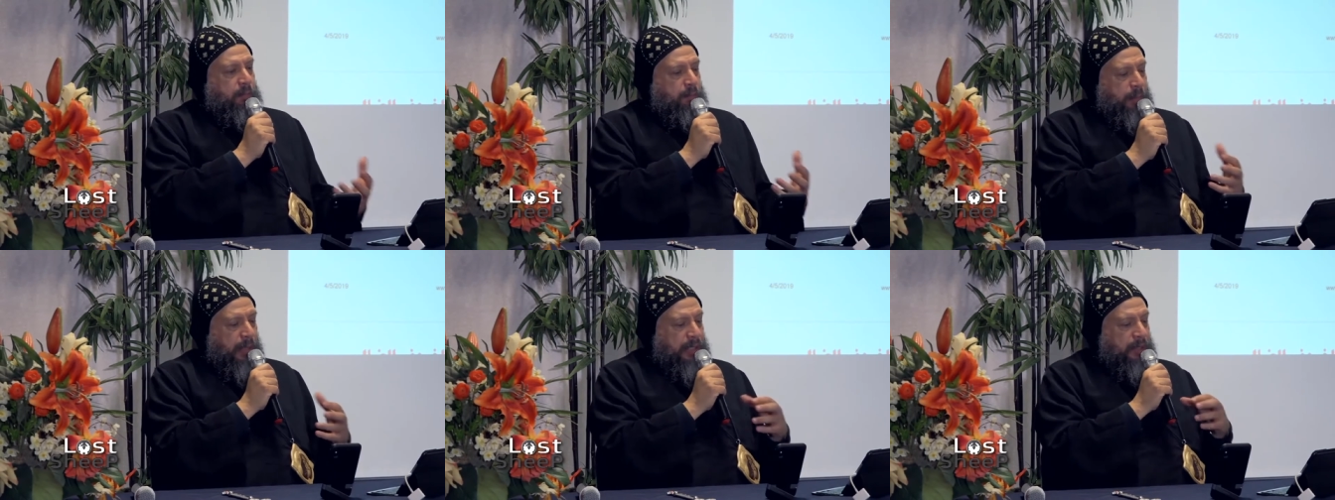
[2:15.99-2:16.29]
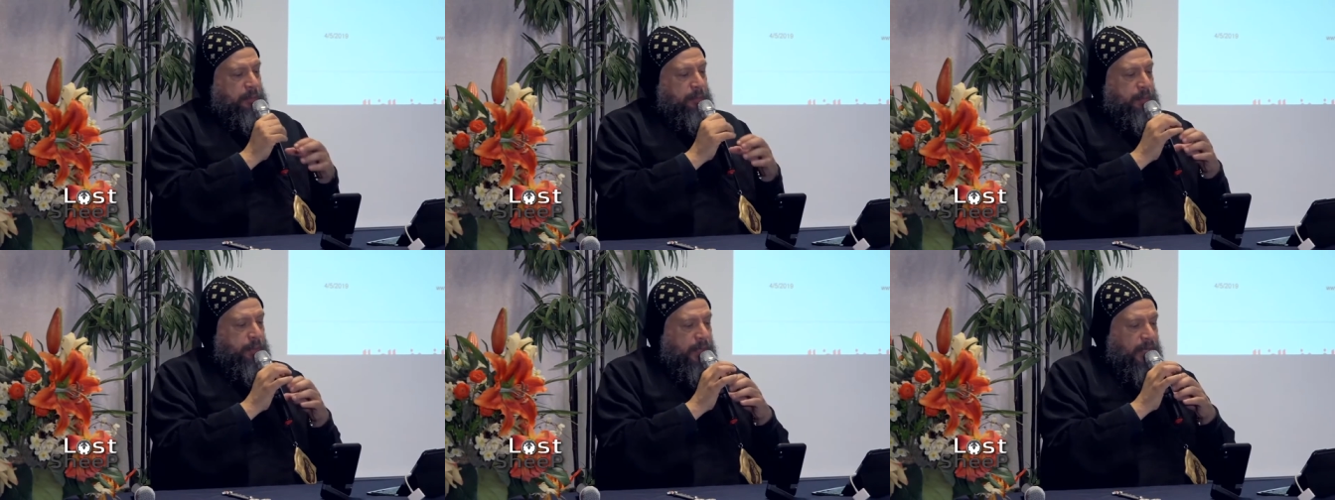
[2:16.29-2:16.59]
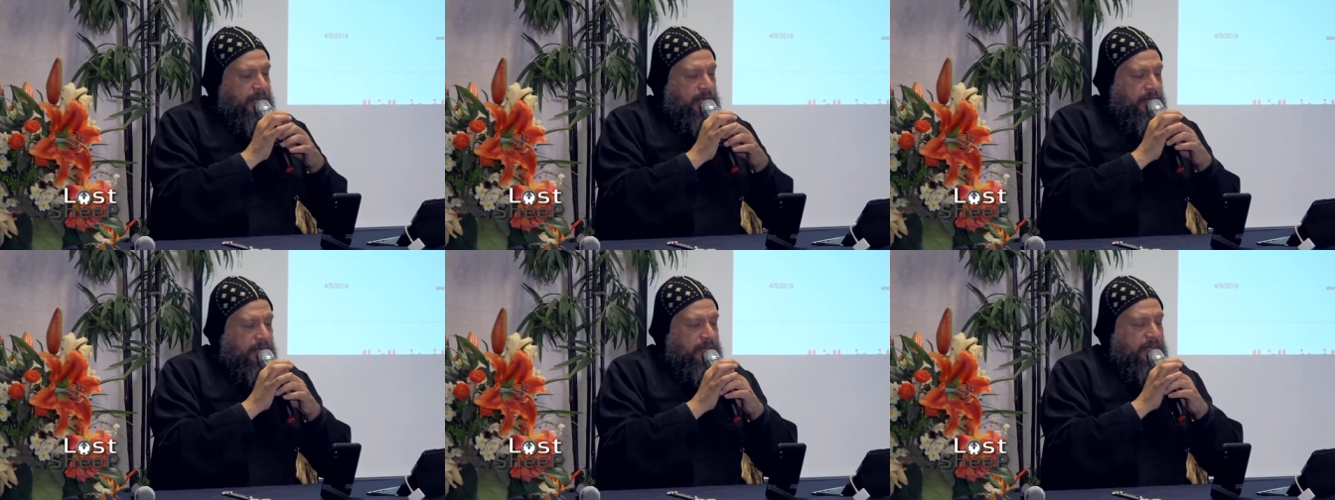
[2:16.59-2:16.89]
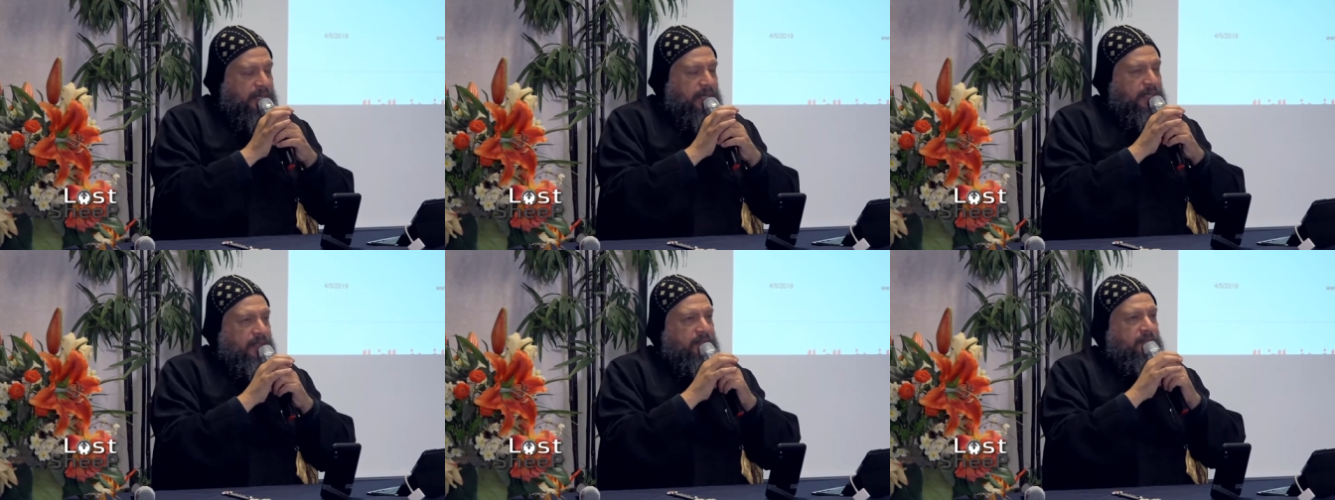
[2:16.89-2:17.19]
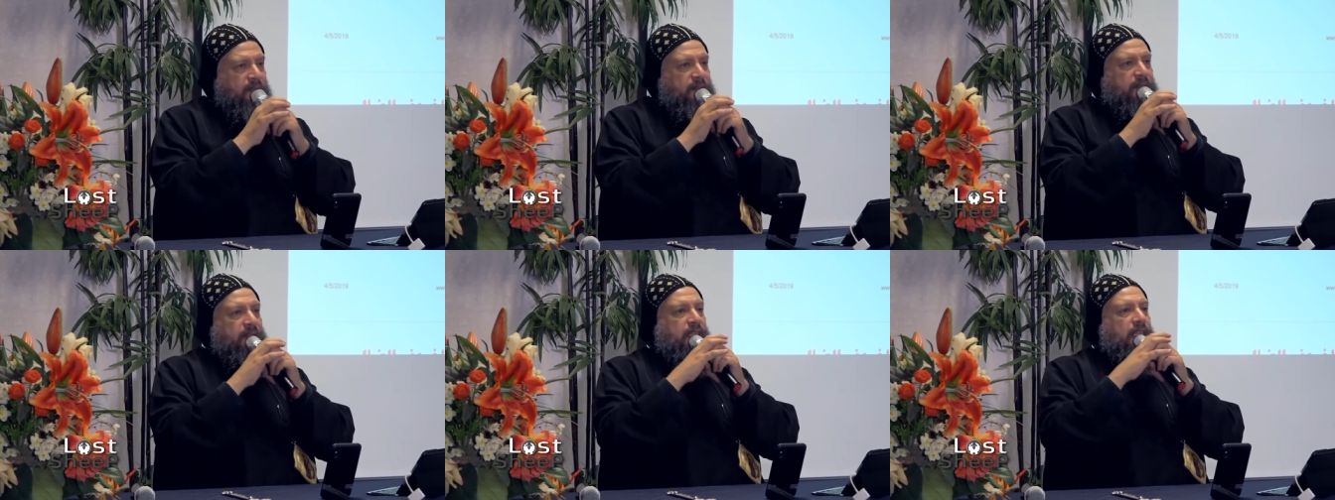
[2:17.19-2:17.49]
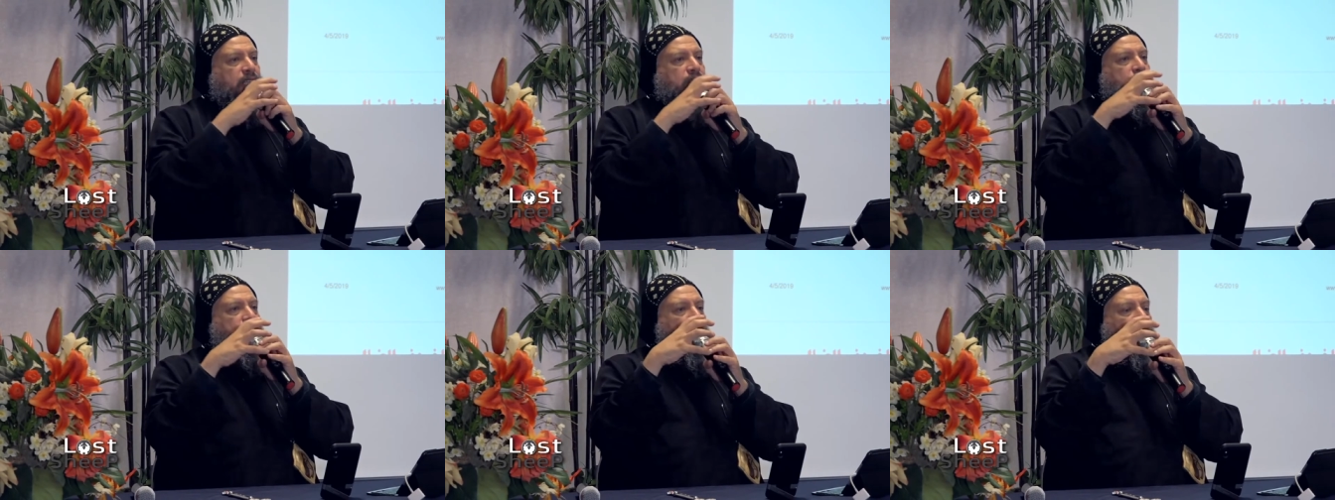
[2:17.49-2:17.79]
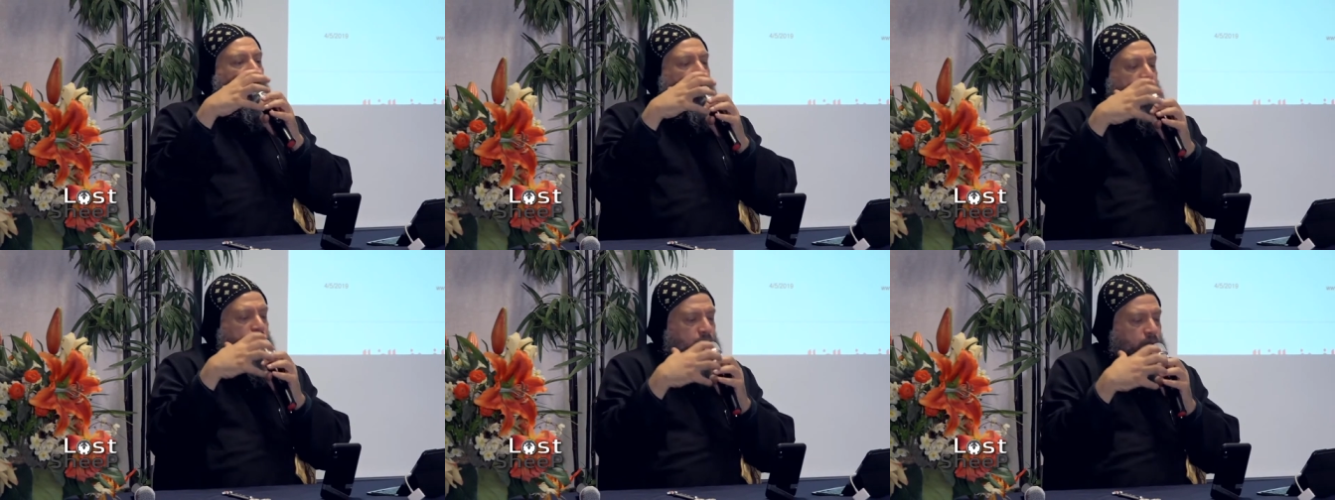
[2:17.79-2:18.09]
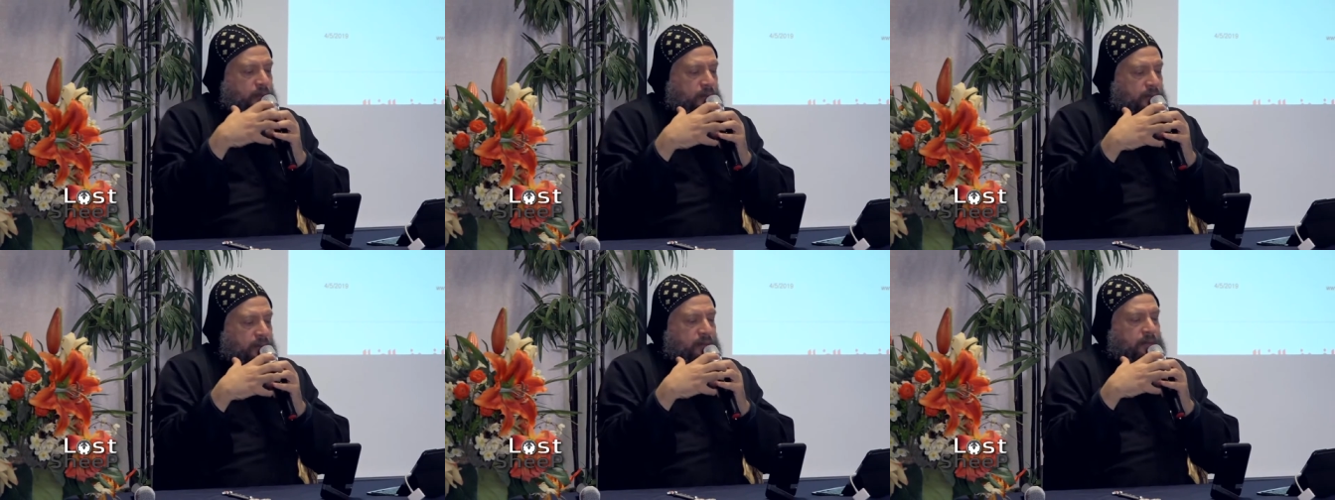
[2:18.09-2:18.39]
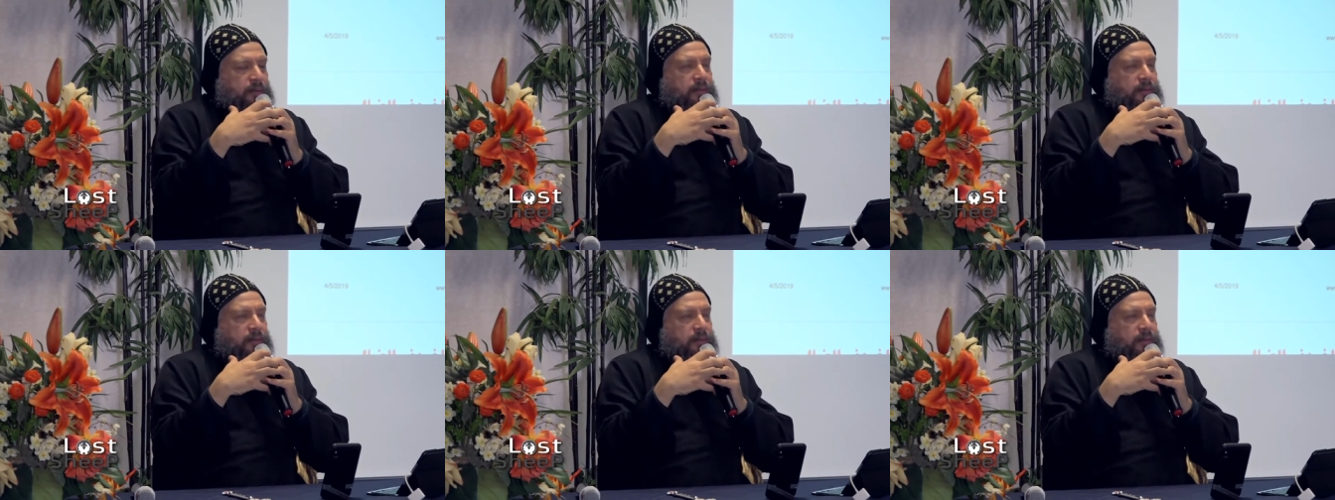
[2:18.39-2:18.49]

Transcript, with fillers: but prayer is union